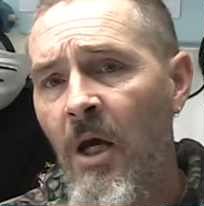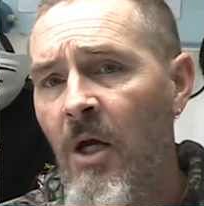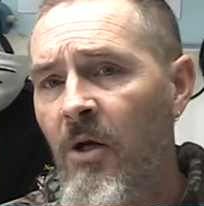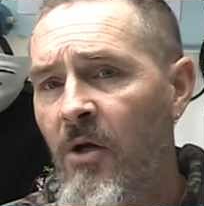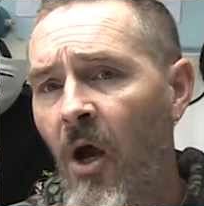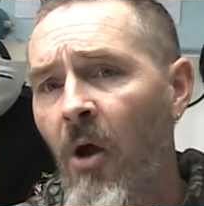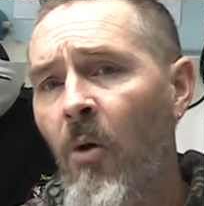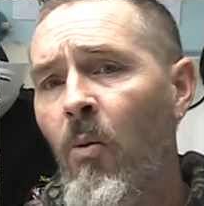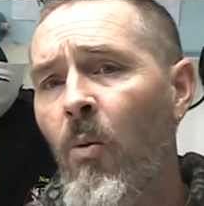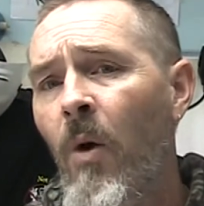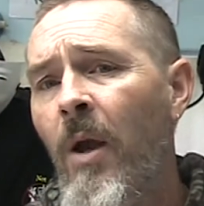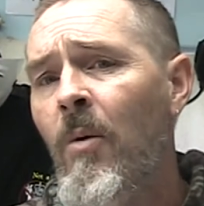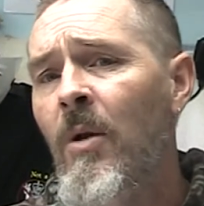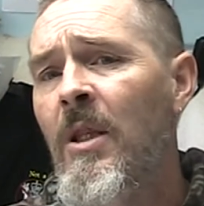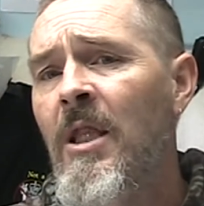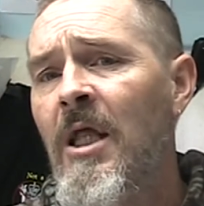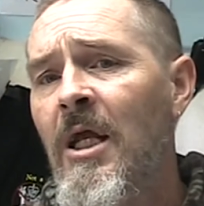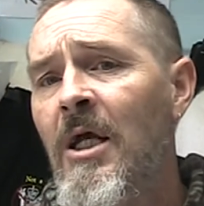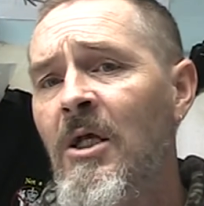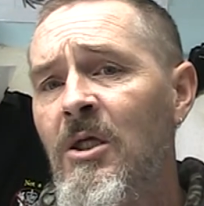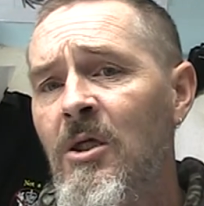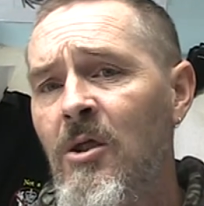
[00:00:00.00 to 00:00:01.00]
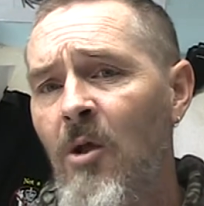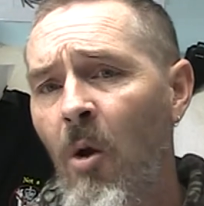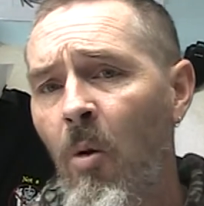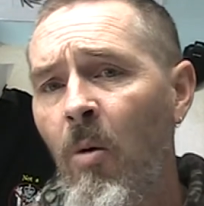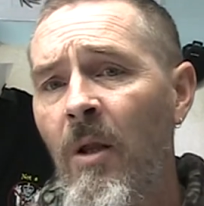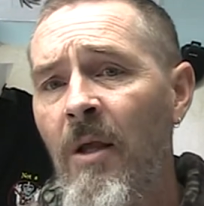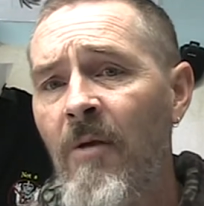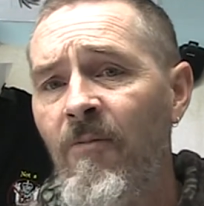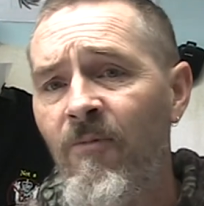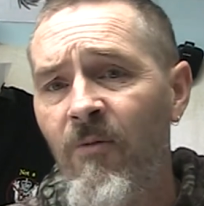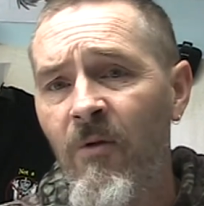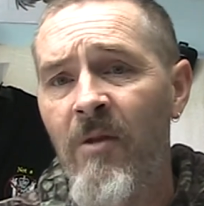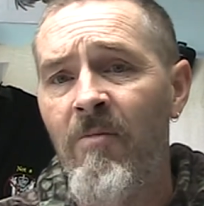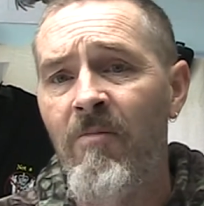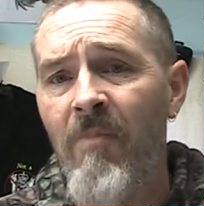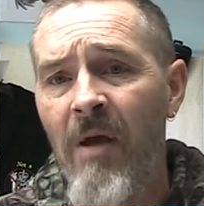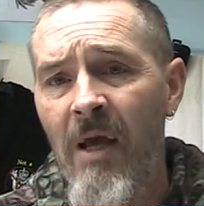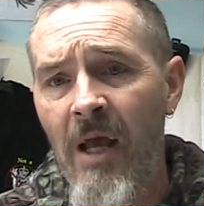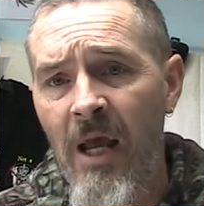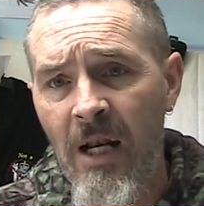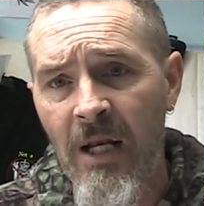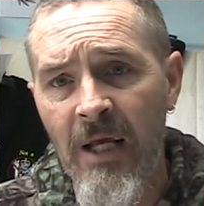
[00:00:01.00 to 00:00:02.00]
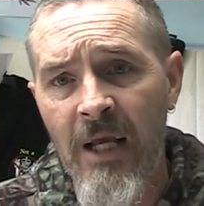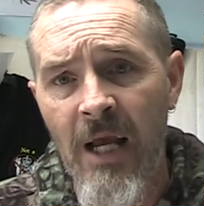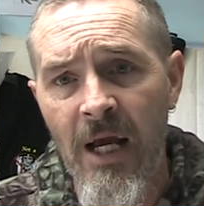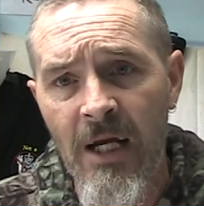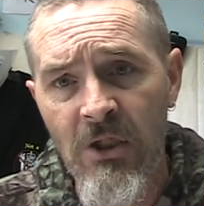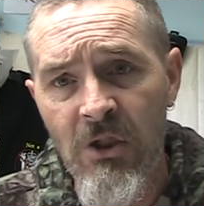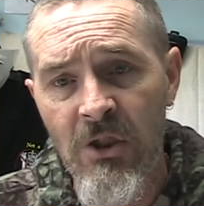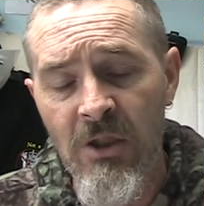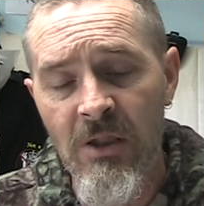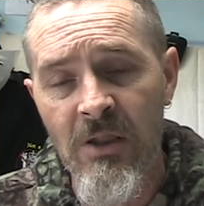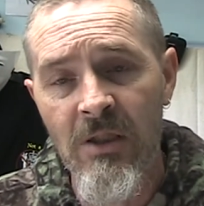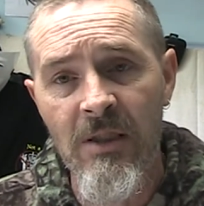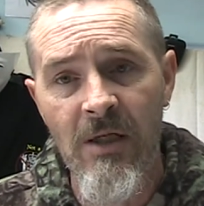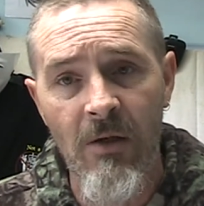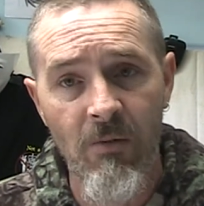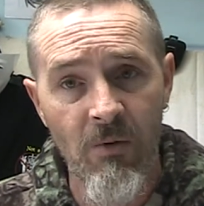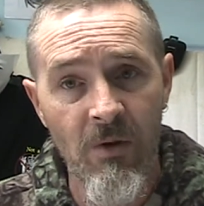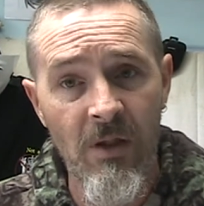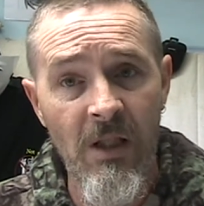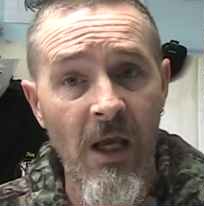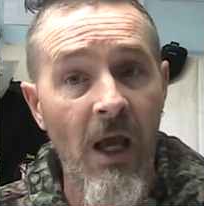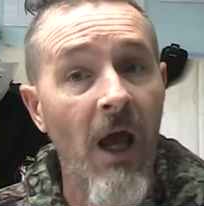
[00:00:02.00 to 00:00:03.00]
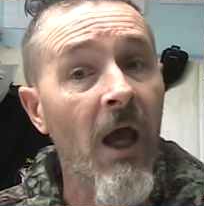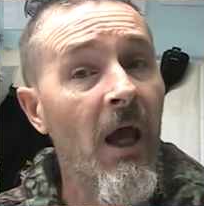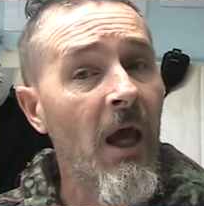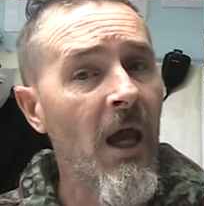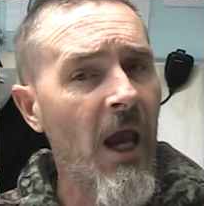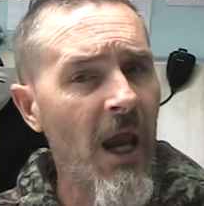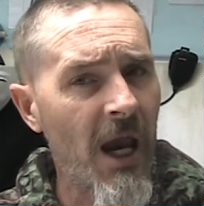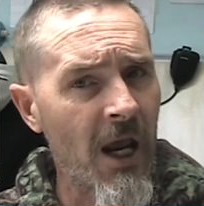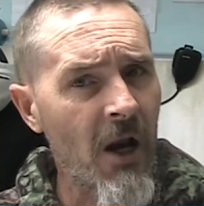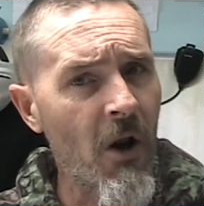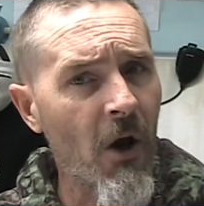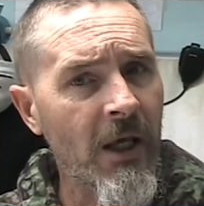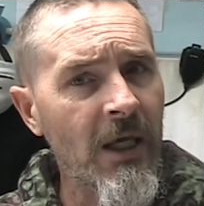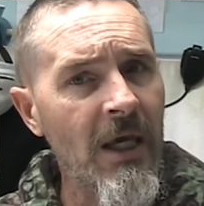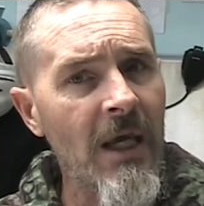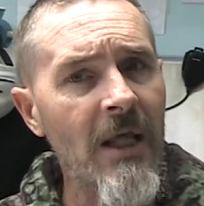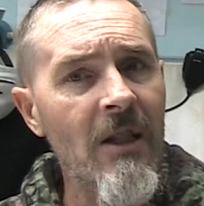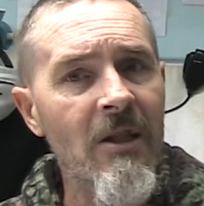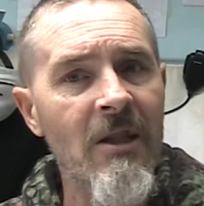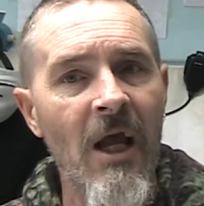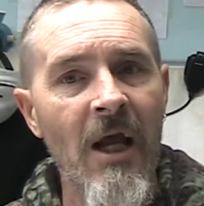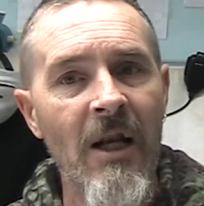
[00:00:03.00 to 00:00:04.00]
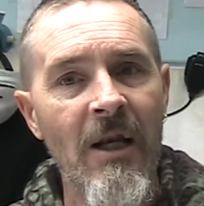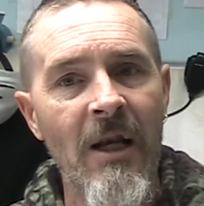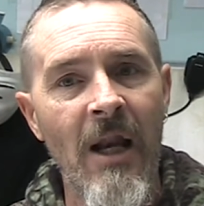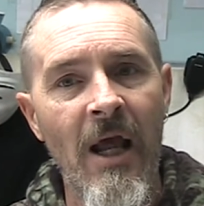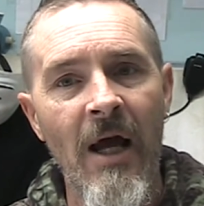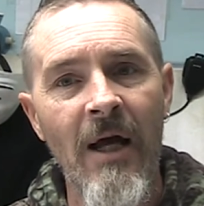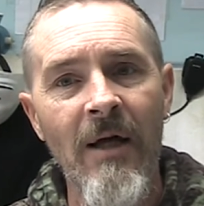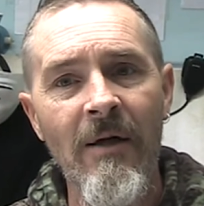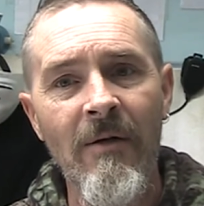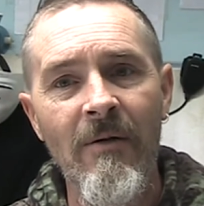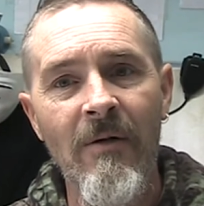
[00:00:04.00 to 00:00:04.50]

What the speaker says: No, we were there solely for the allegations that were there. And I get that now.